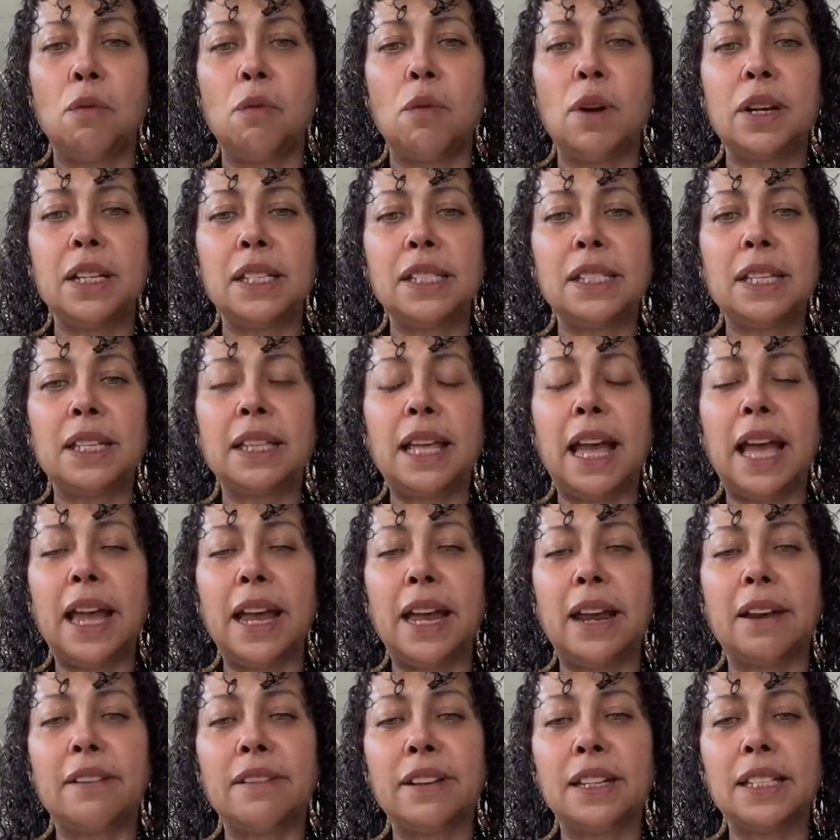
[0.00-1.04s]
What is it that
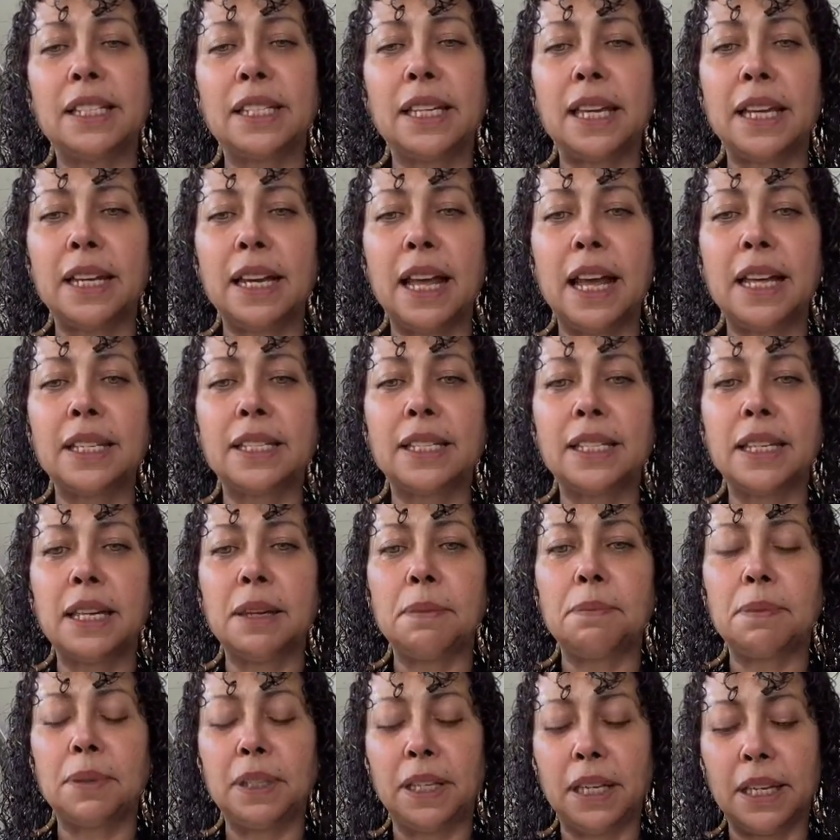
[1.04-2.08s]
Aries cannot
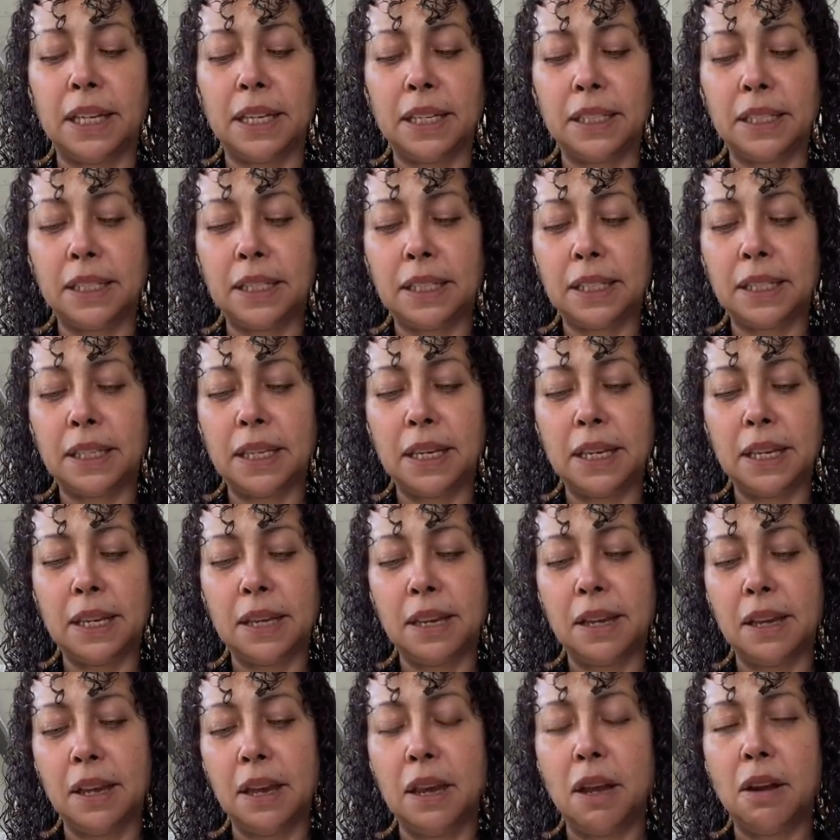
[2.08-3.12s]
see, please?
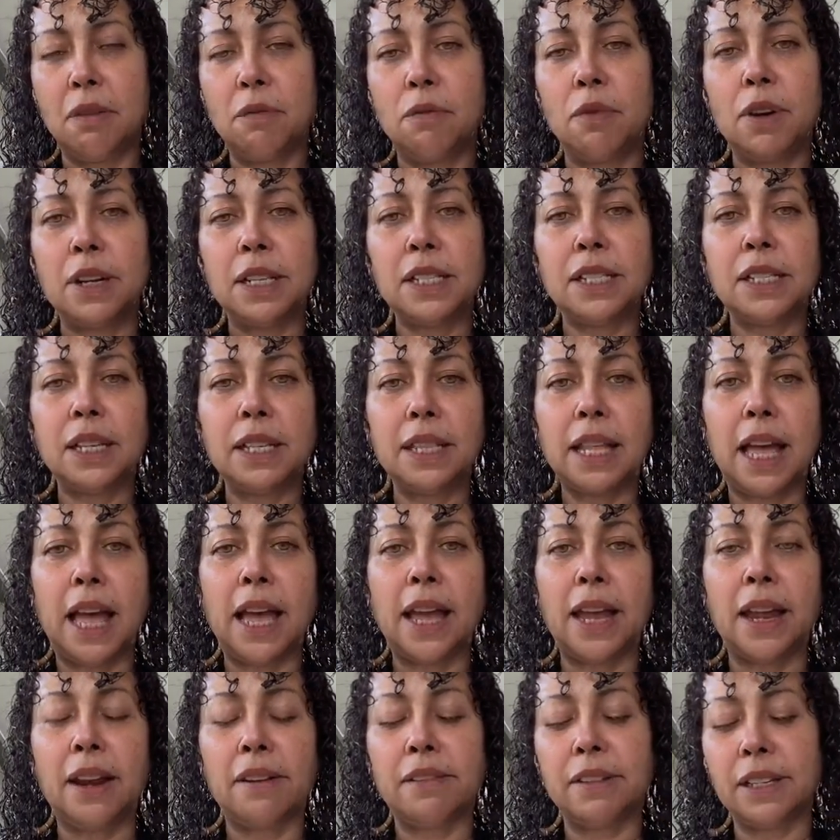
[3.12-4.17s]
What is it
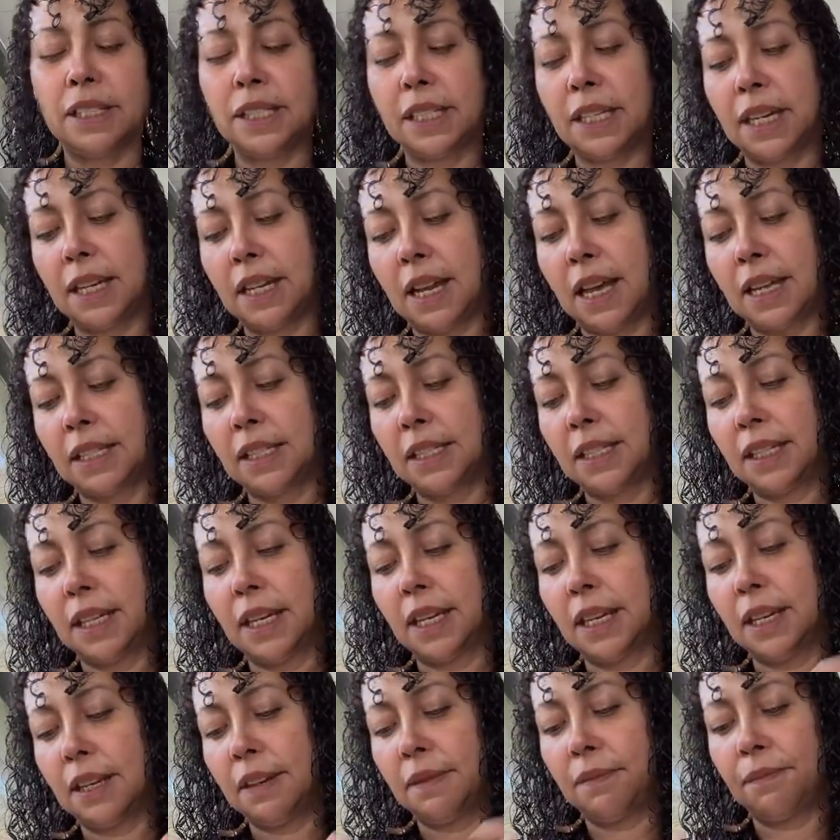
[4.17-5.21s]
that Aries cannot
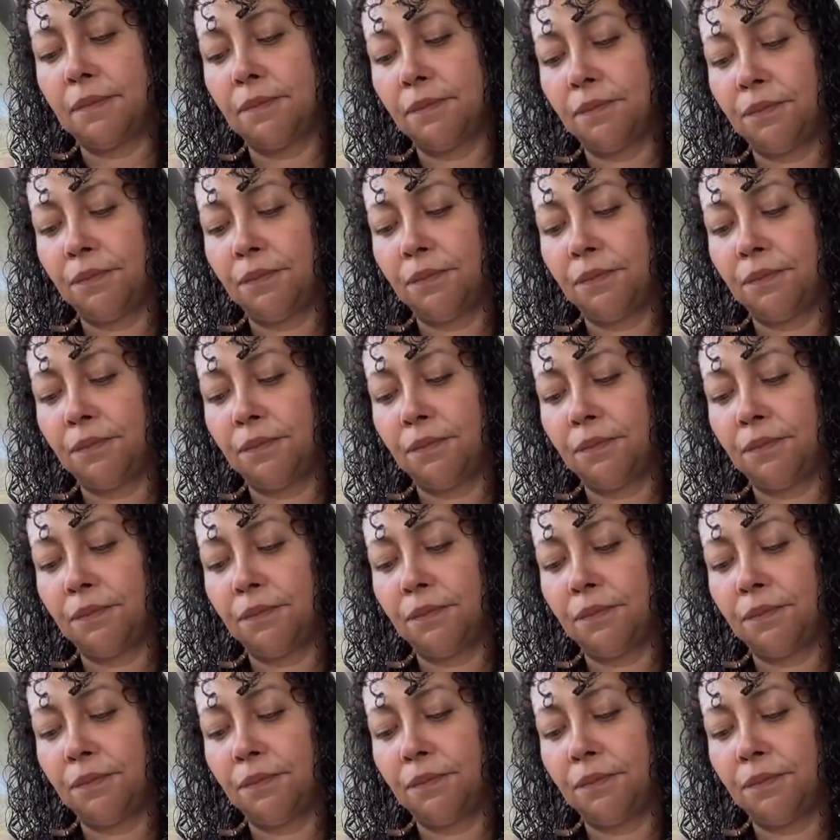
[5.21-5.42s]
see?